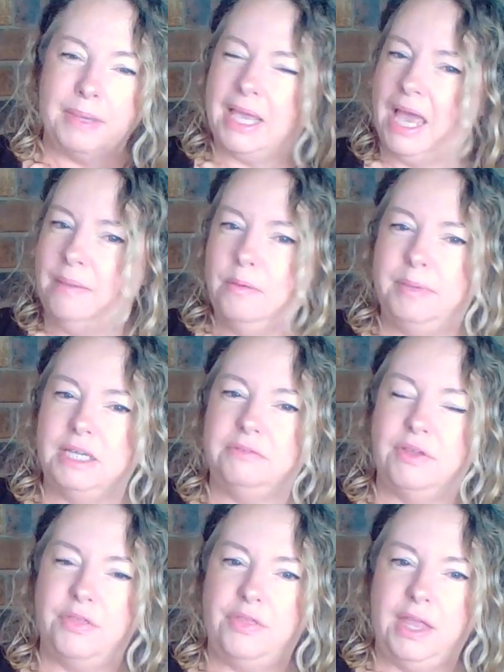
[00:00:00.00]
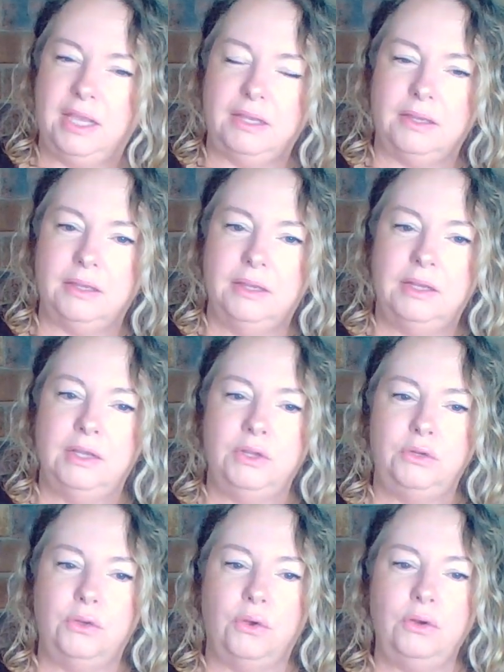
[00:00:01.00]
became a bit of a thing.
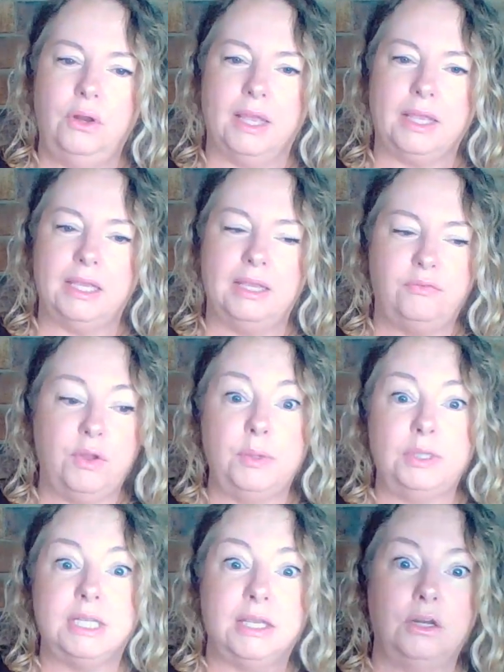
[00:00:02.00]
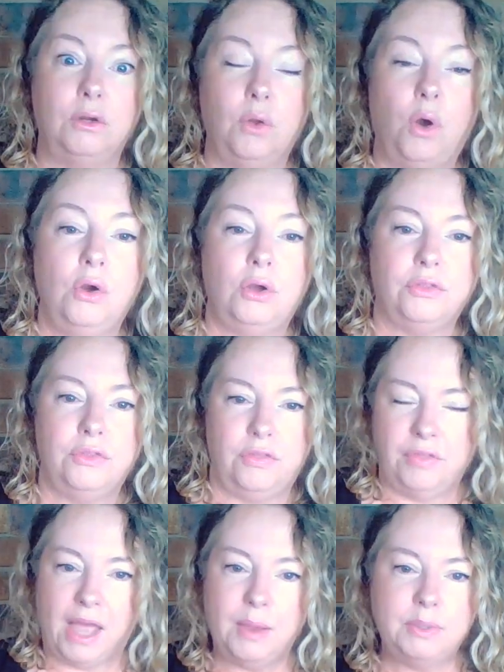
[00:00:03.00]
You know, like if we were together longer
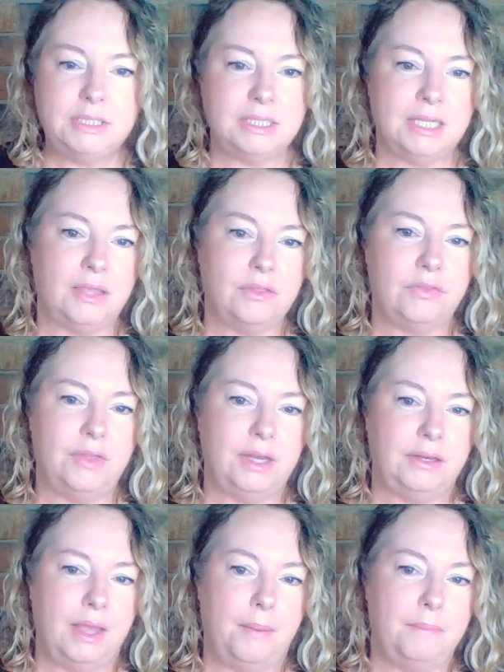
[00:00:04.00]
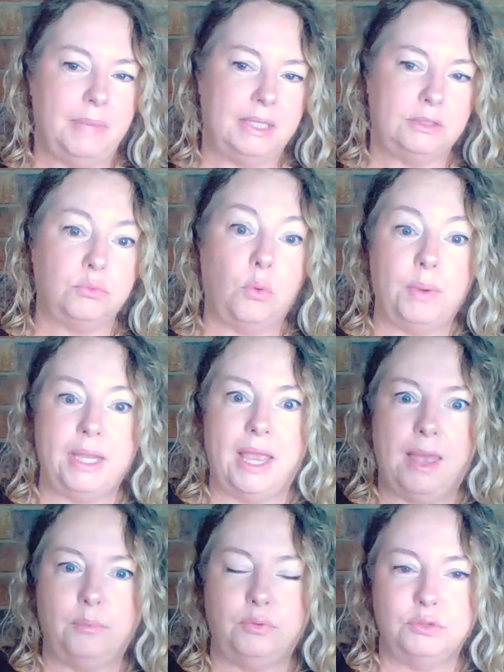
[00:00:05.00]
than they were together, then that means what we
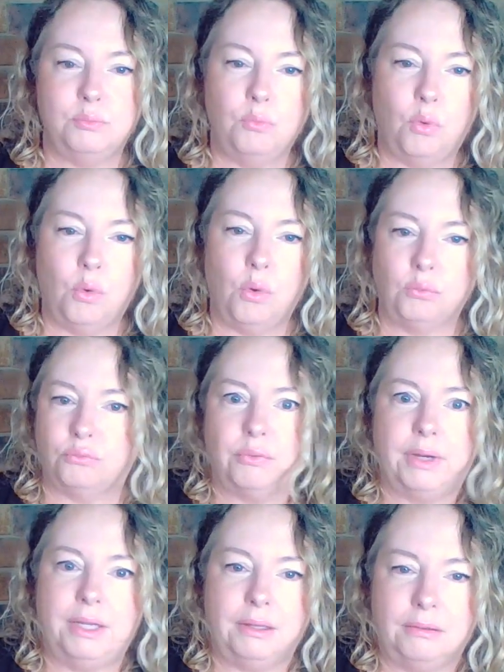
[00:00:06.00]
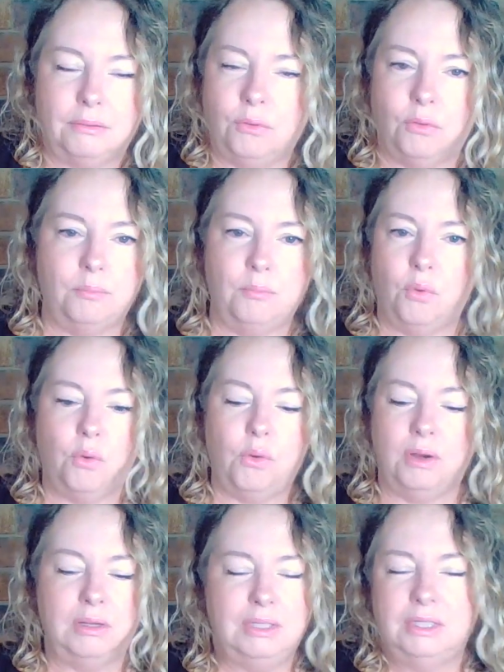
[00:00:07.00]
have was more real or
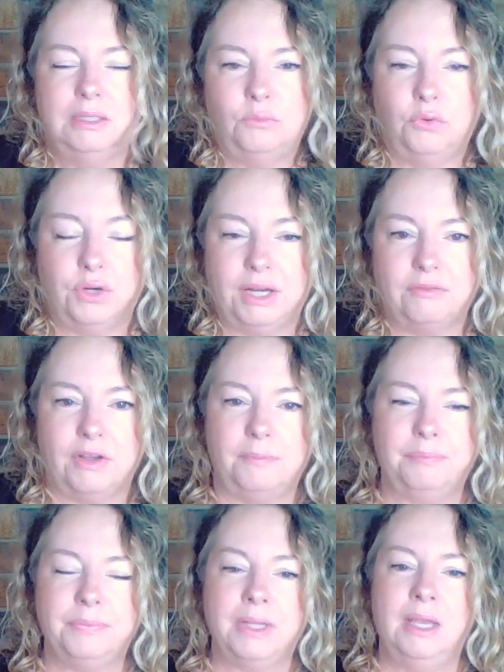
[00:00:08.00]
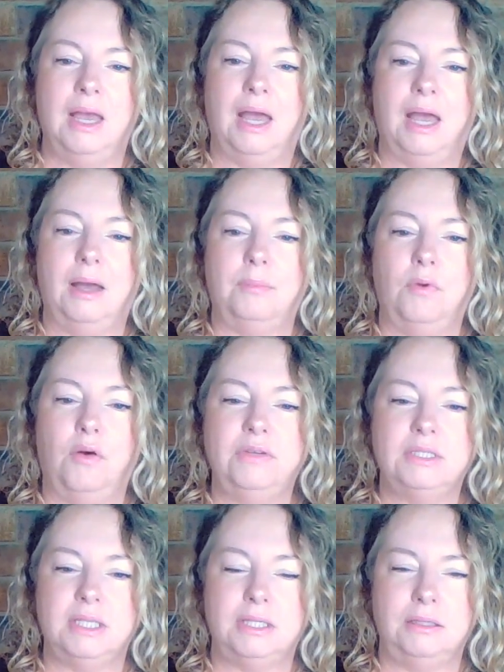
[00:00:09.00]
more whatever. Um,
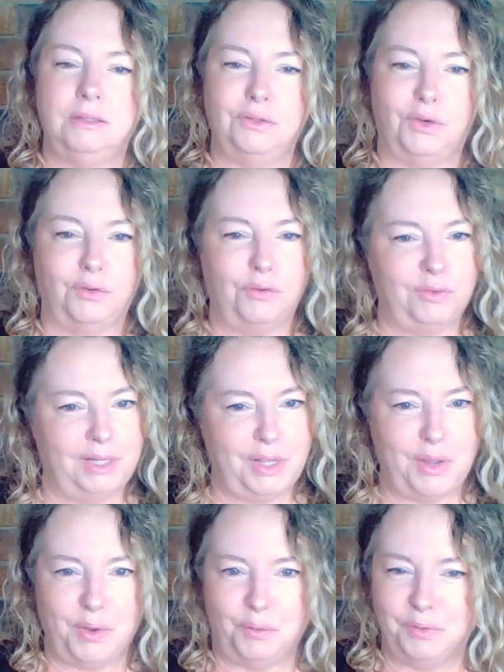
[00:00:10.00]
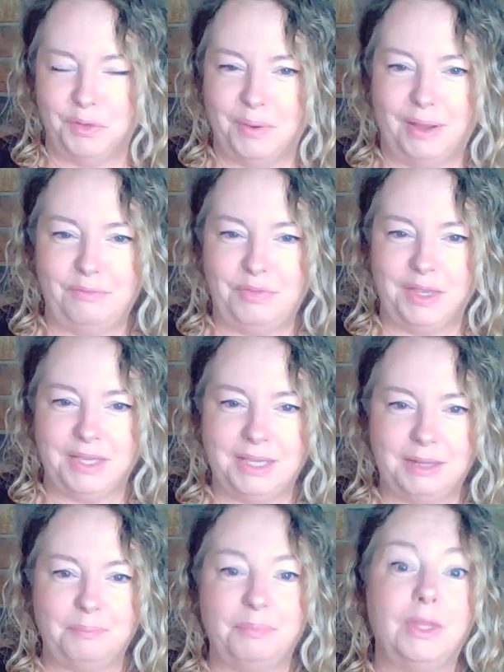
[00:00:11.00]
obviously, not a really healthy way of
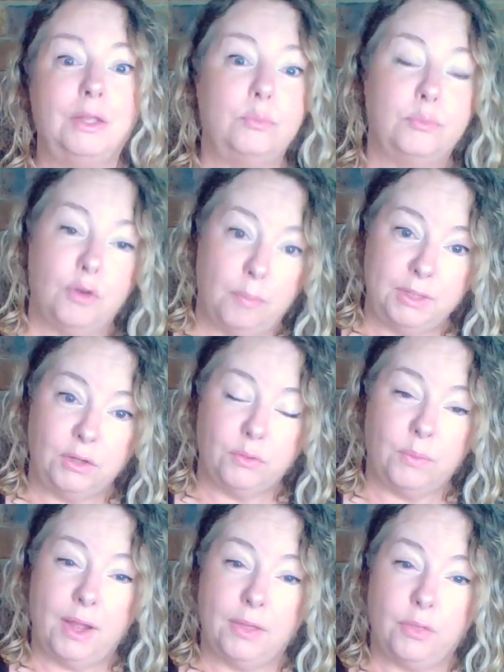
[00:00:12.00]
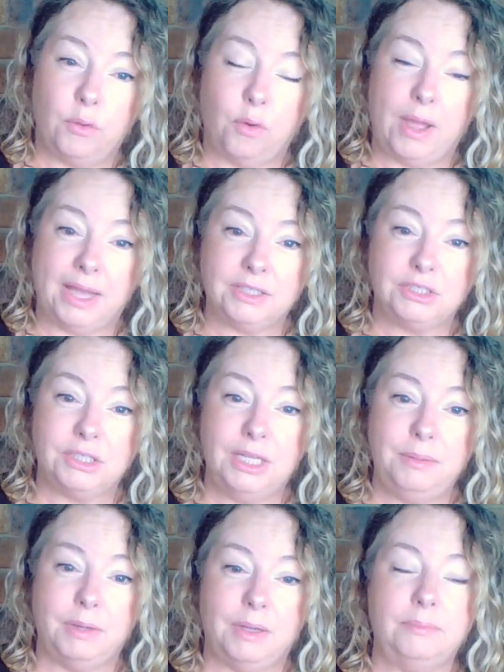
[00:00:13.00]
thinking. Probably not the way I thought
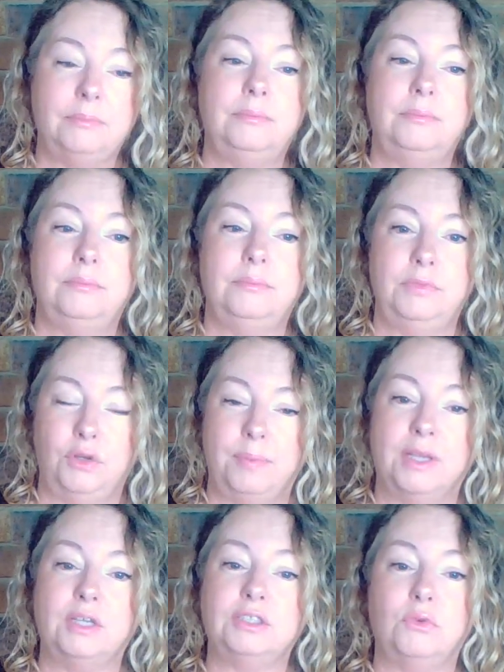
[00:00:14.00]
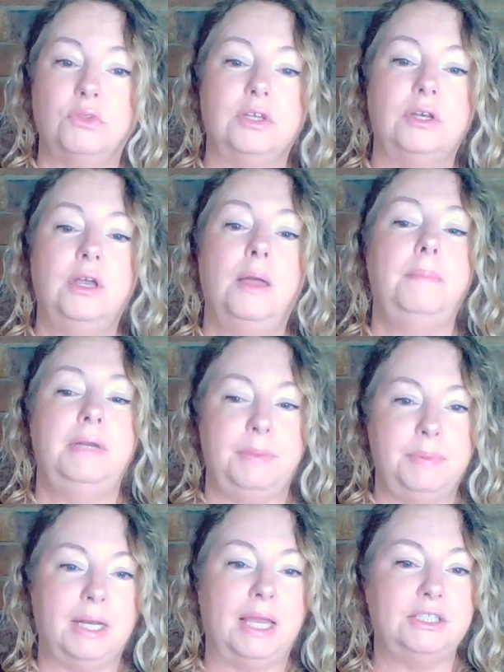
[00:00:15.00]
actually, but you know, because of all the
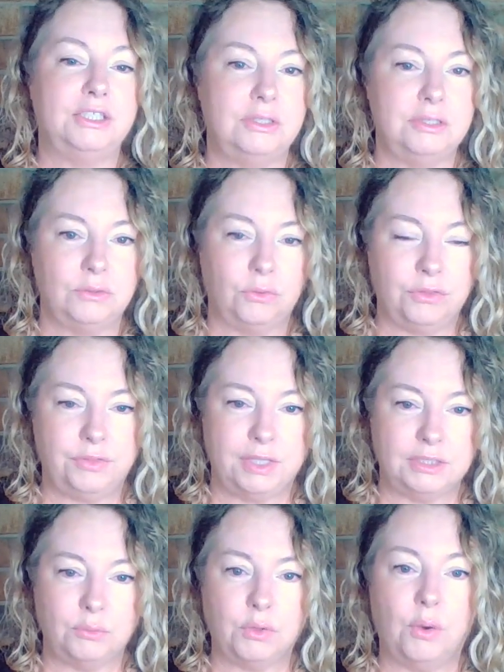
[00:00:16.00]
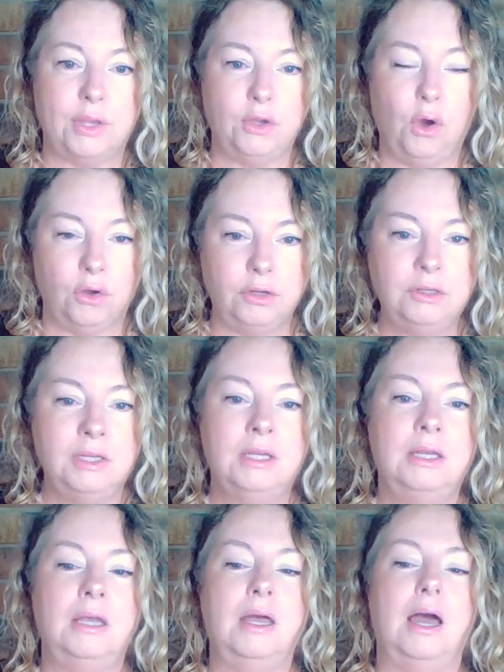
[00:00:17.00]
manipulations and all the things that were going on,
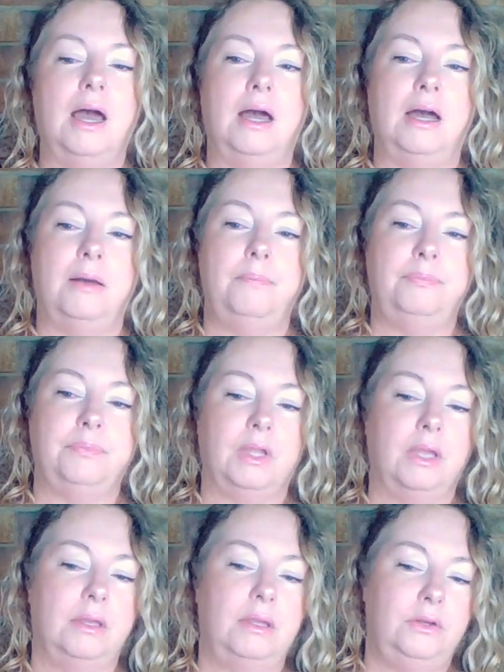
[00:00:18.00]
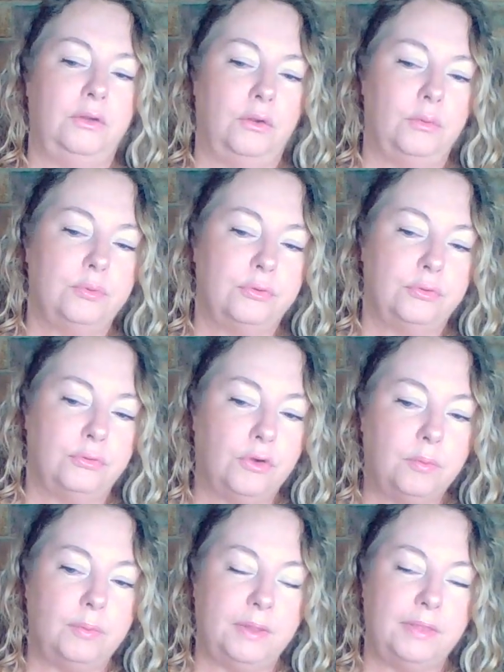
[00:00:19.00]
um, you know,
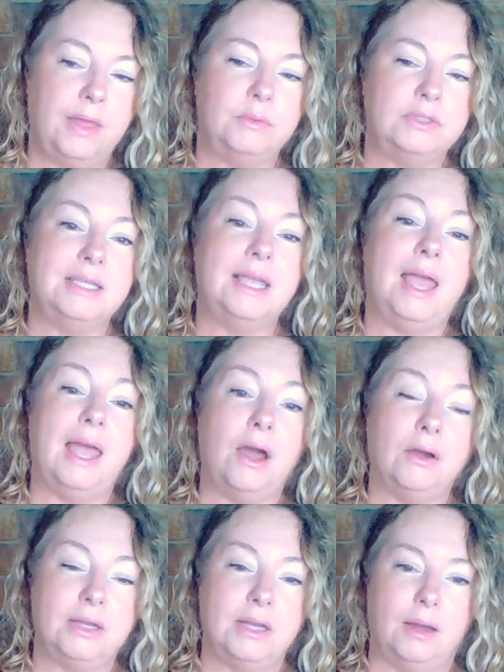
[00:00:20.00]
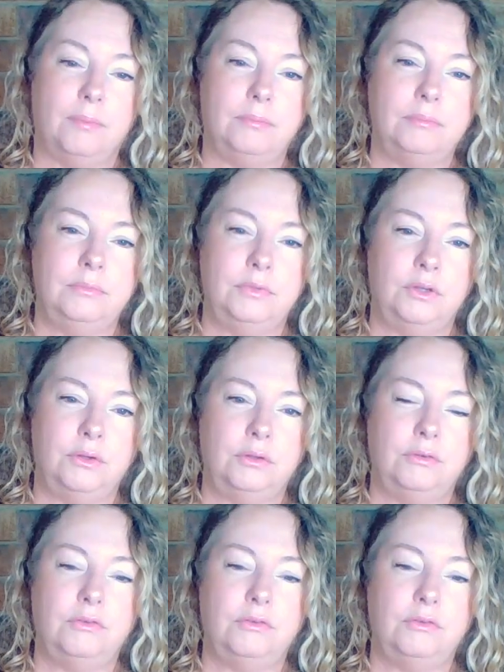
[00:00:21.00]
probably that was the outcome, you know,